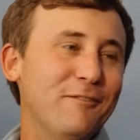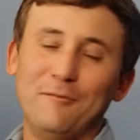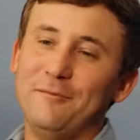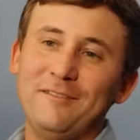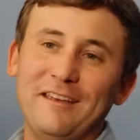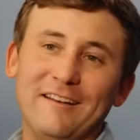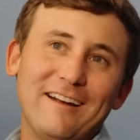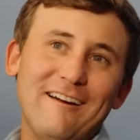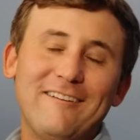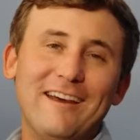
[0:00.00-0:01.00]
from saying
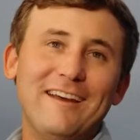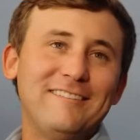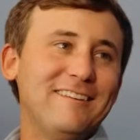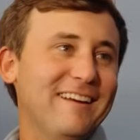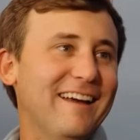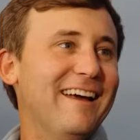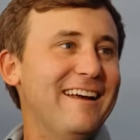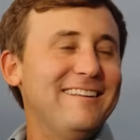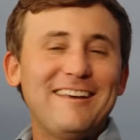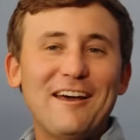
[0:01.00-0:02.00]
like okay he's,
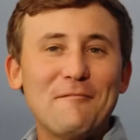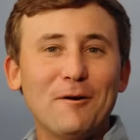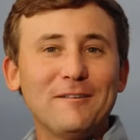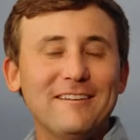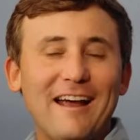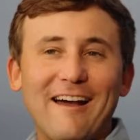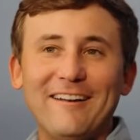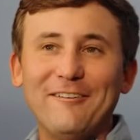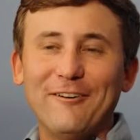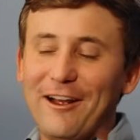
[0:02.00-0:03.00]
he's got a
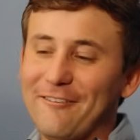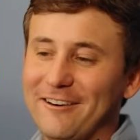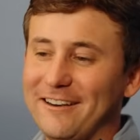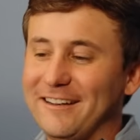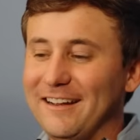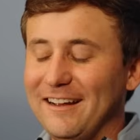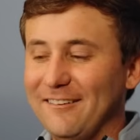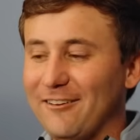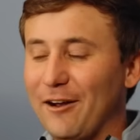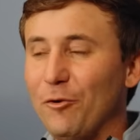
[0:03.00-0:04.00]
personality yeah. whatever and.
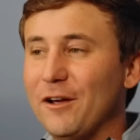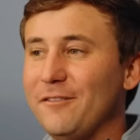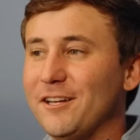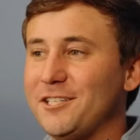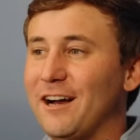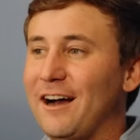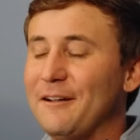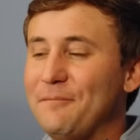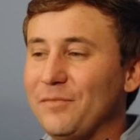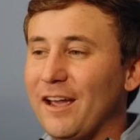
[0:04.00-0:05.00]
They're like, we'll give you a
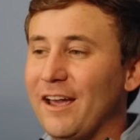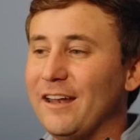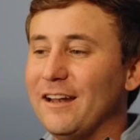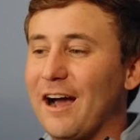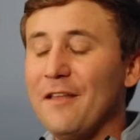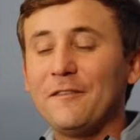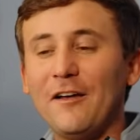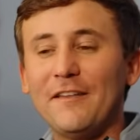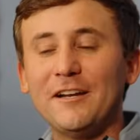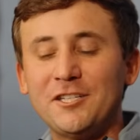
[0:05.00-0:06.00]
shot. And I
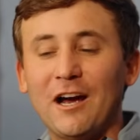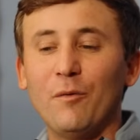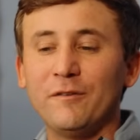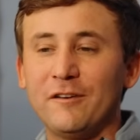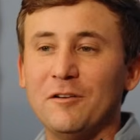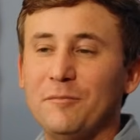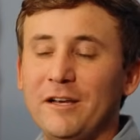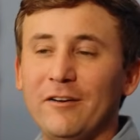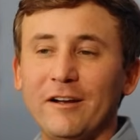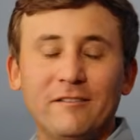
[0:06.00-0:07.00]
thought that shot was going to
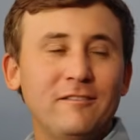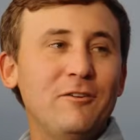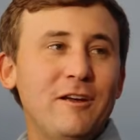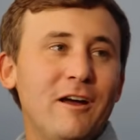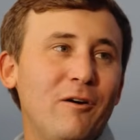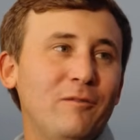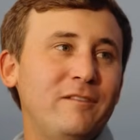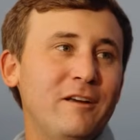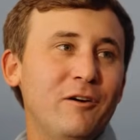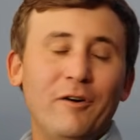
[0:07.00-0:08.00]
be like a studio
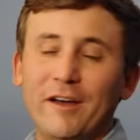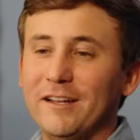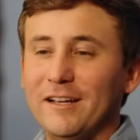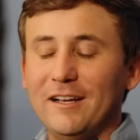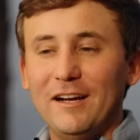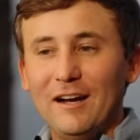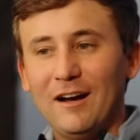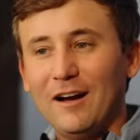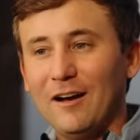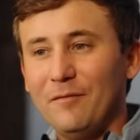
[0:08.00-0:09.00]
deal at
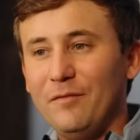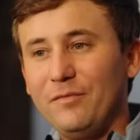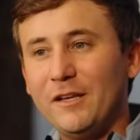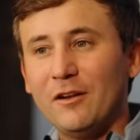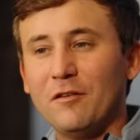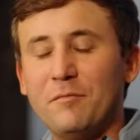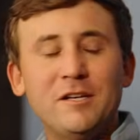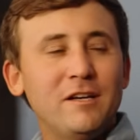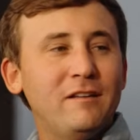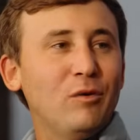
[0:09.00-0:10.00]
uh, you know, the
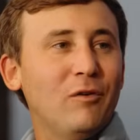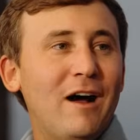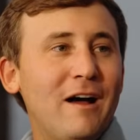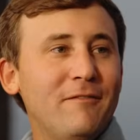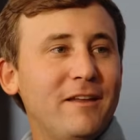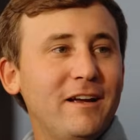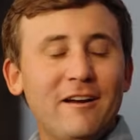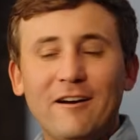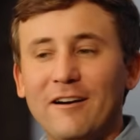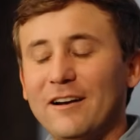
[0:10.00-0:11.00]
PGA Tour Live thing
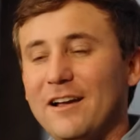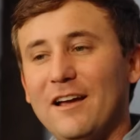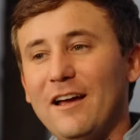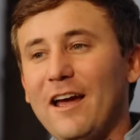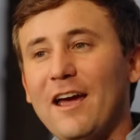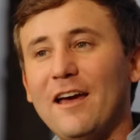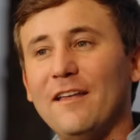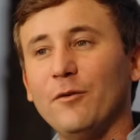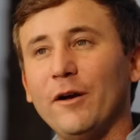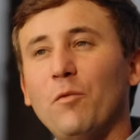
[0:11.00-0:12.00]
here.
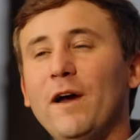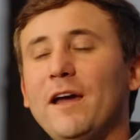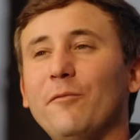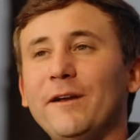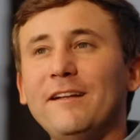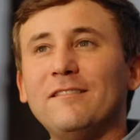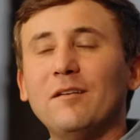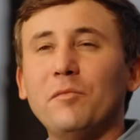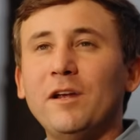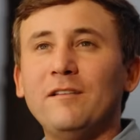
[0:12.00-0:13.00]
And they're like, wait, we need
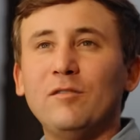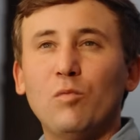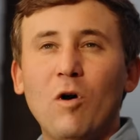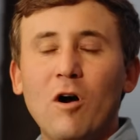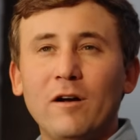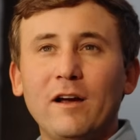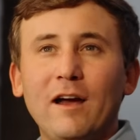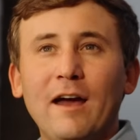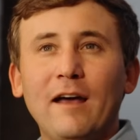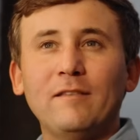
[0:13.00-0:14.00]
somebody to walk
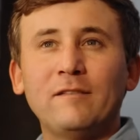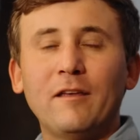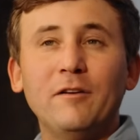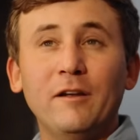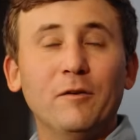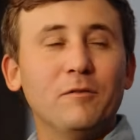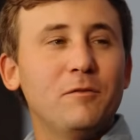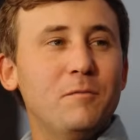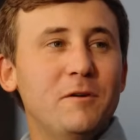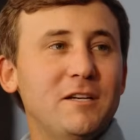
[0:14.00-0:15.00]
at Southern Hills
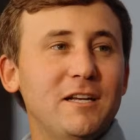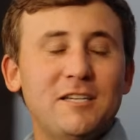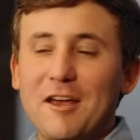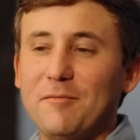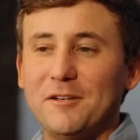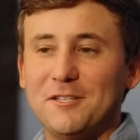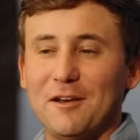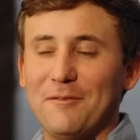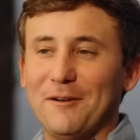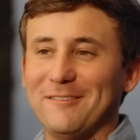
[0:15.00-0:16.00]
for the PGA Championship.
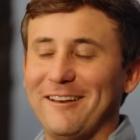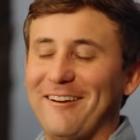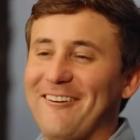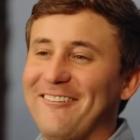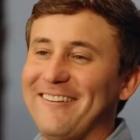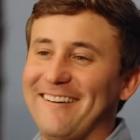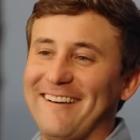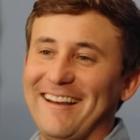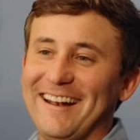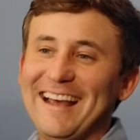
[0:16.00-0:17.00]
Yeah. And I was like, hold straight
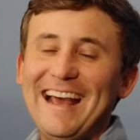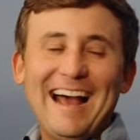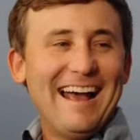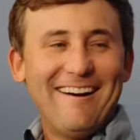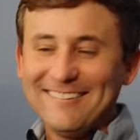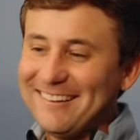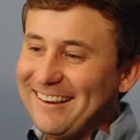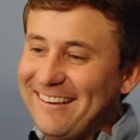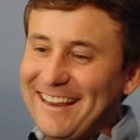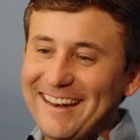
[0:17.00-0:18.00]
on. Straight to a major. I was
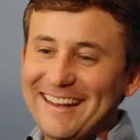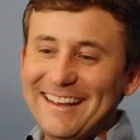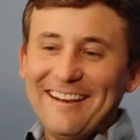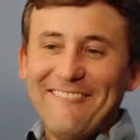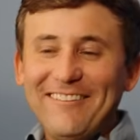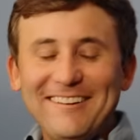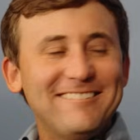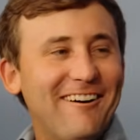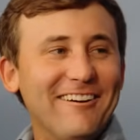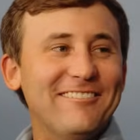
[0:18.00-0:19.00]
like, wait, what are you
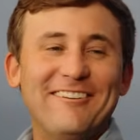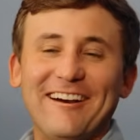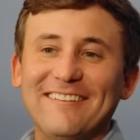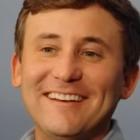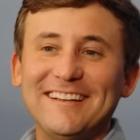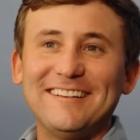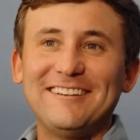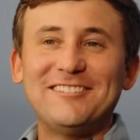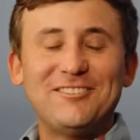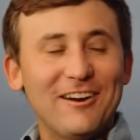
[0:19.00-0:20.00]
talking about? Like,
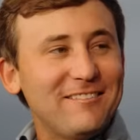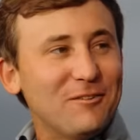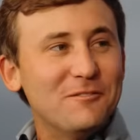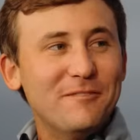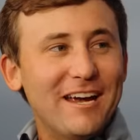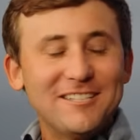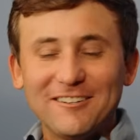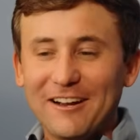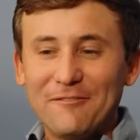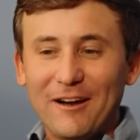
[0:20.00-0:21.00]
straight to a major?
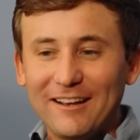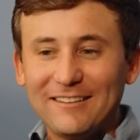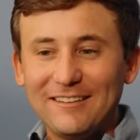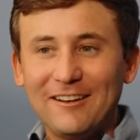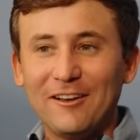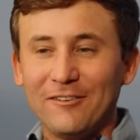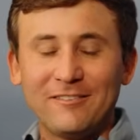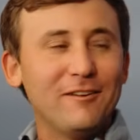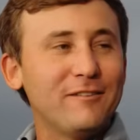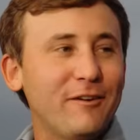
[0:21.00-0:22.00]
Like, am I going to
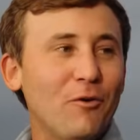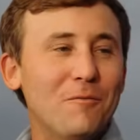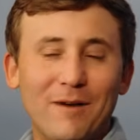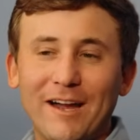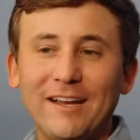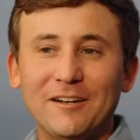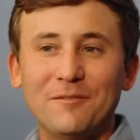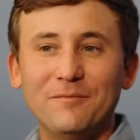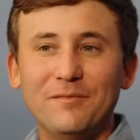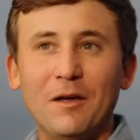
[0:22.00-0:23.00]
seriously hold a mic at
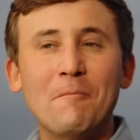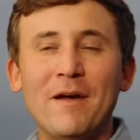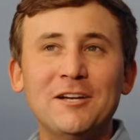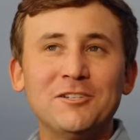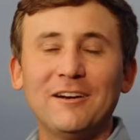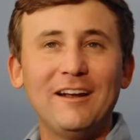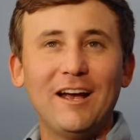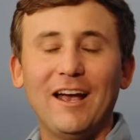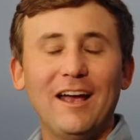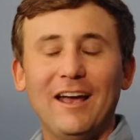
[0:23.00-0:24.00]
a, a major?
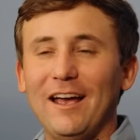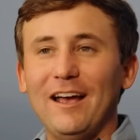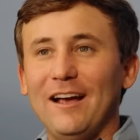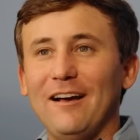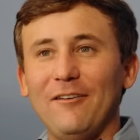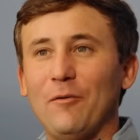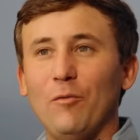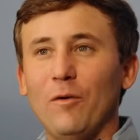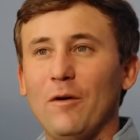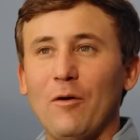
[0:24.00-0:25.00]
like,
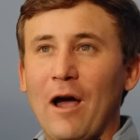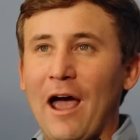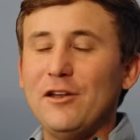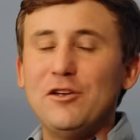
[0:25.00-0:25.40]
how